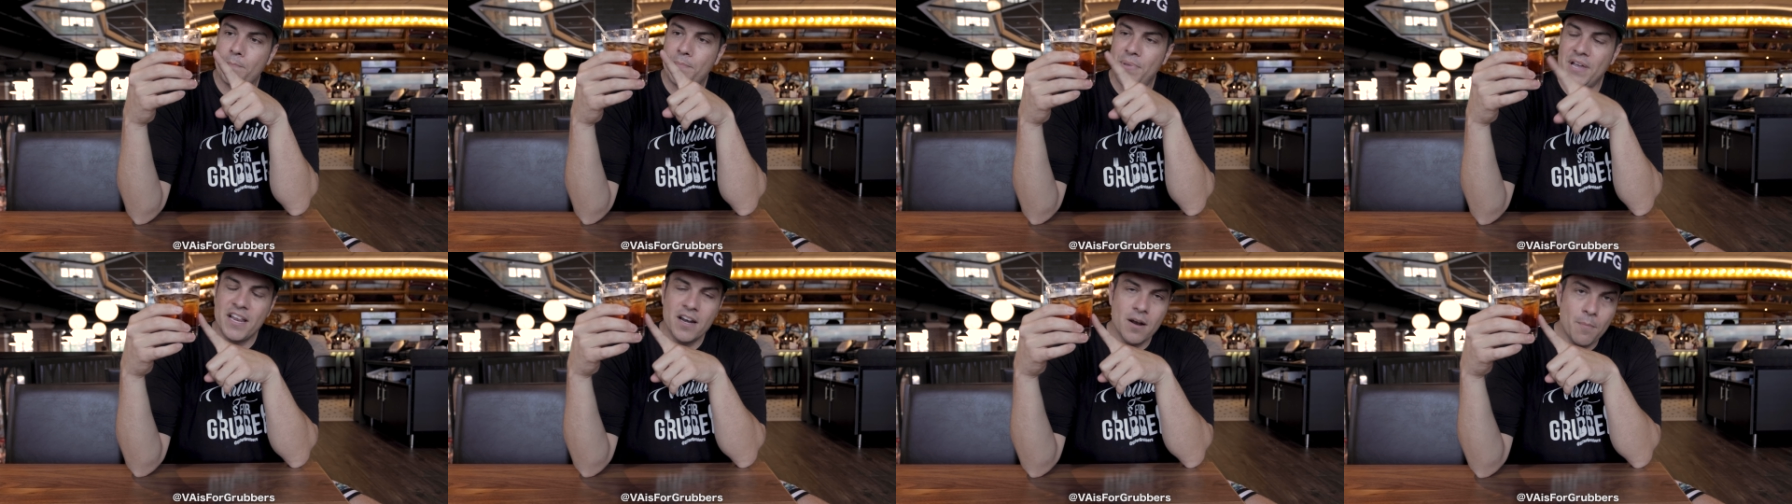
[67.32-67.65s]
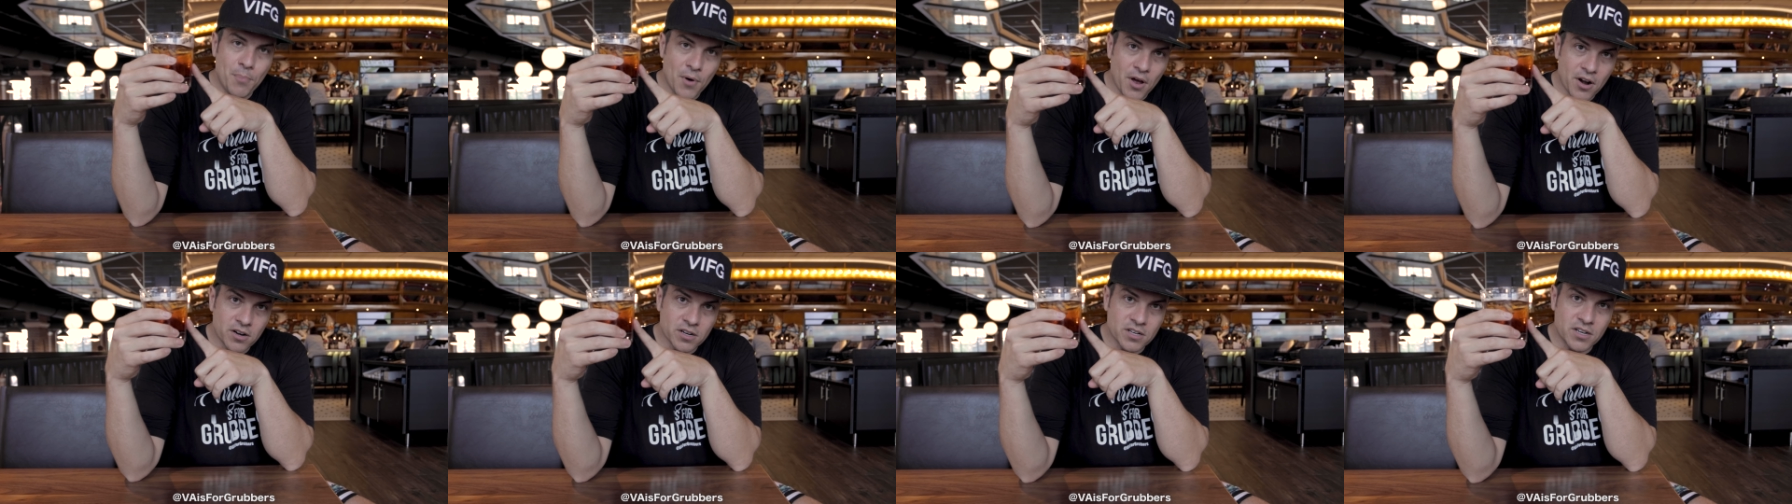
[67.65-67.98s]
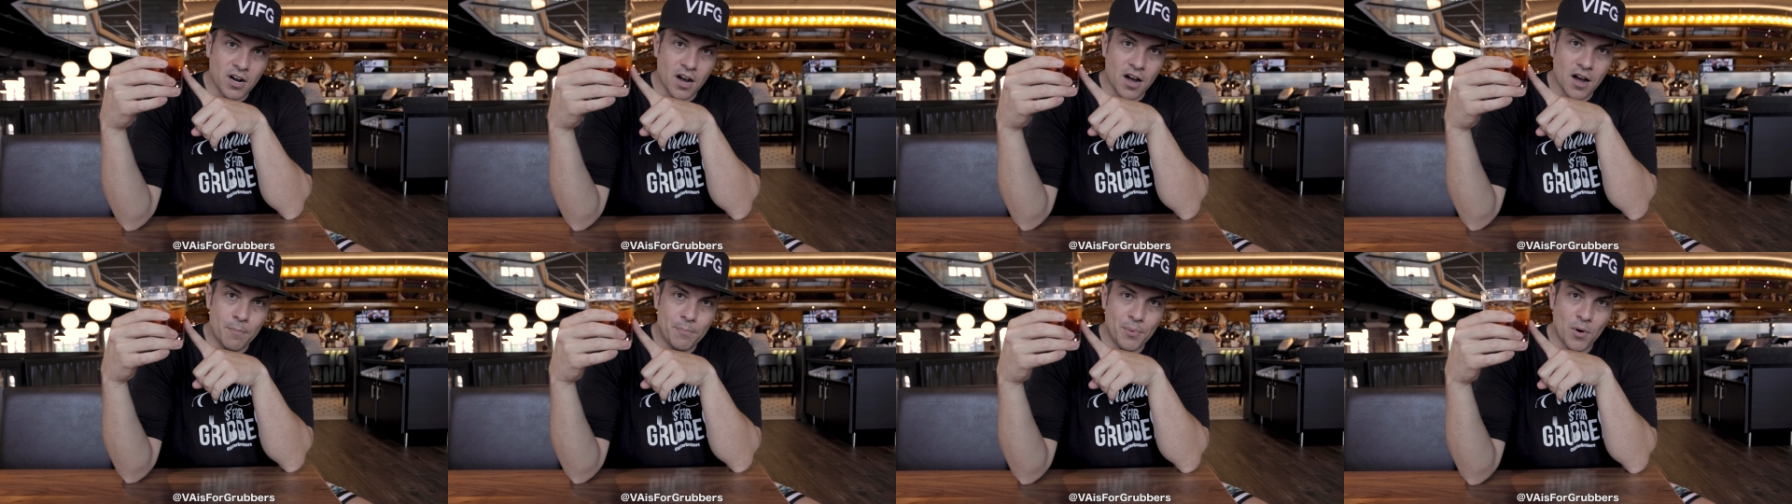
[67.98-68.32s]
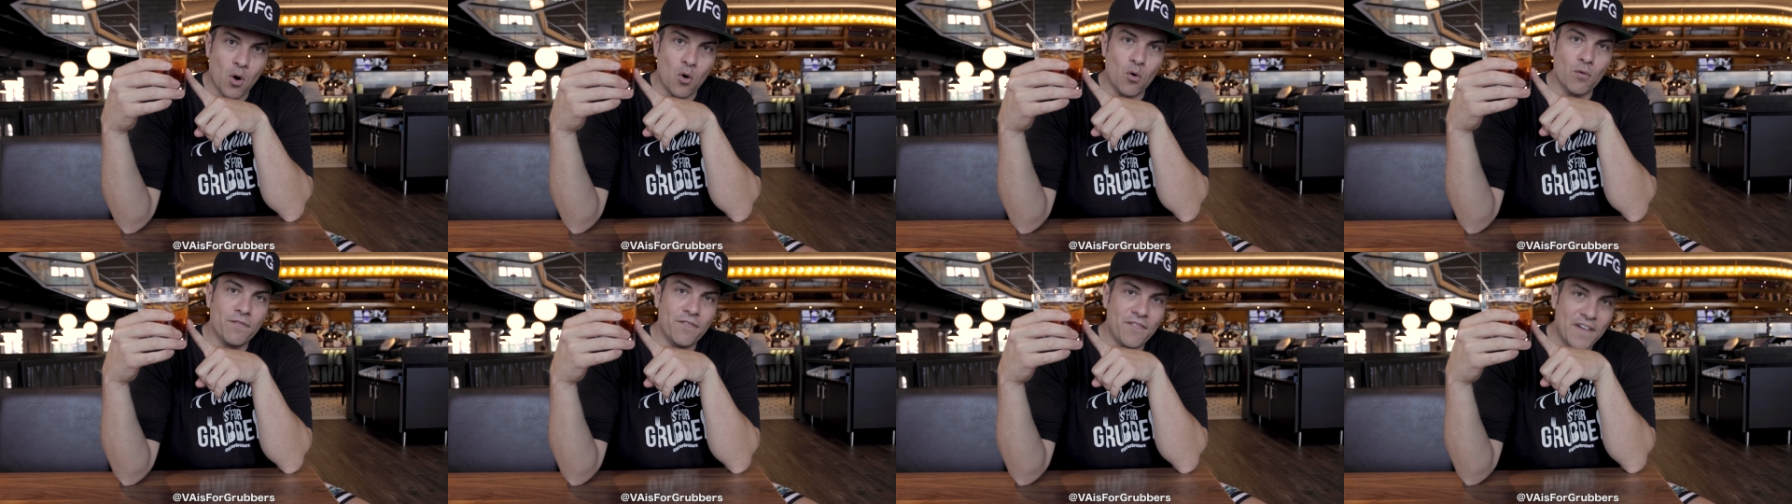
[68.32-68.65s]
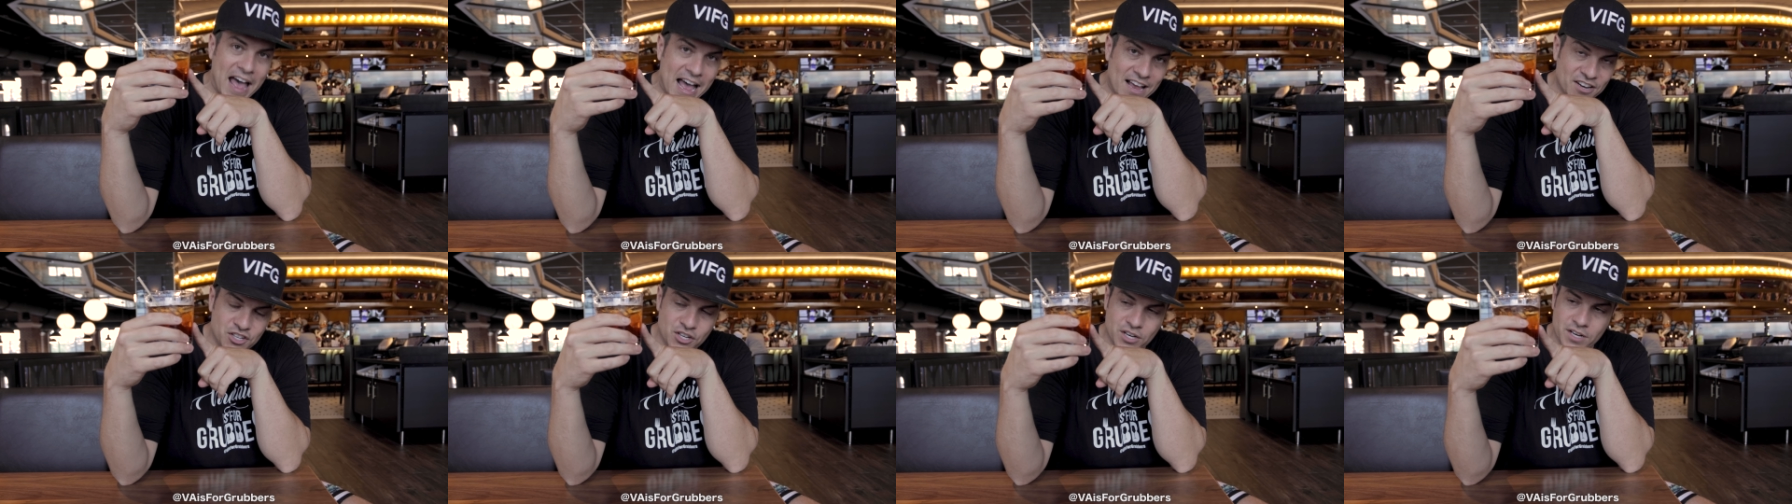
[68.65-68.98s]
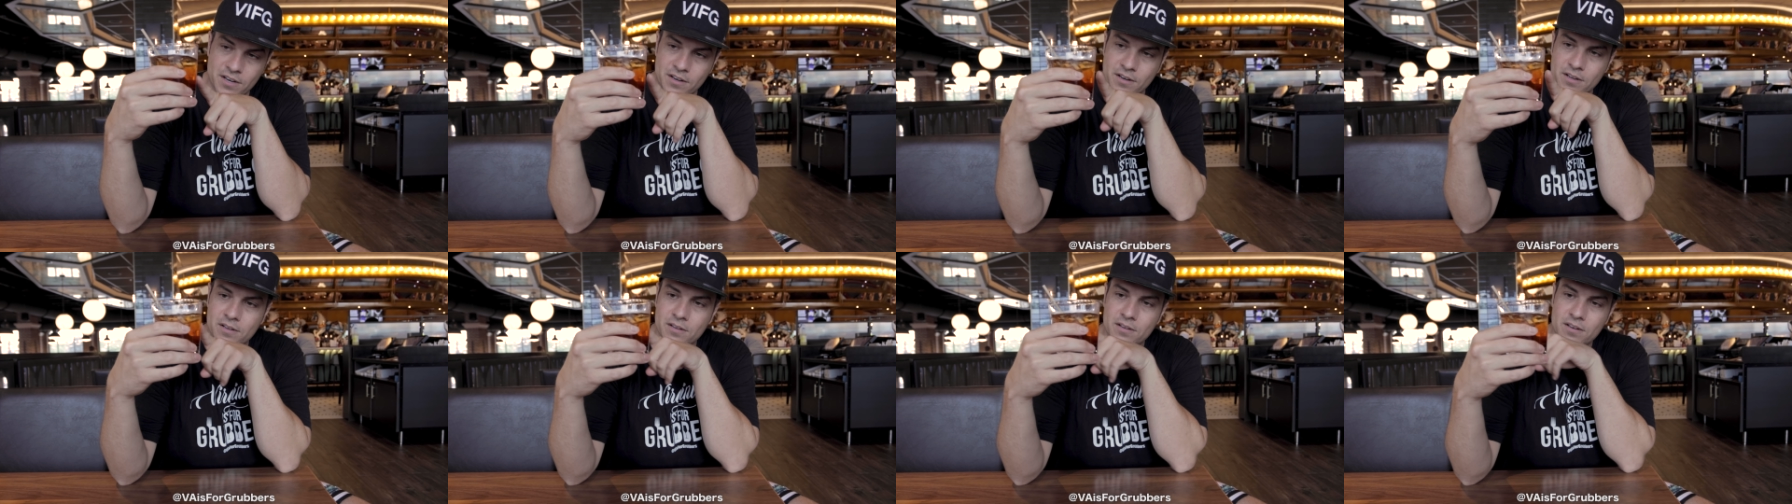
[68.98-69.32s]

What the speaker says: peanut butter cup old fashioned.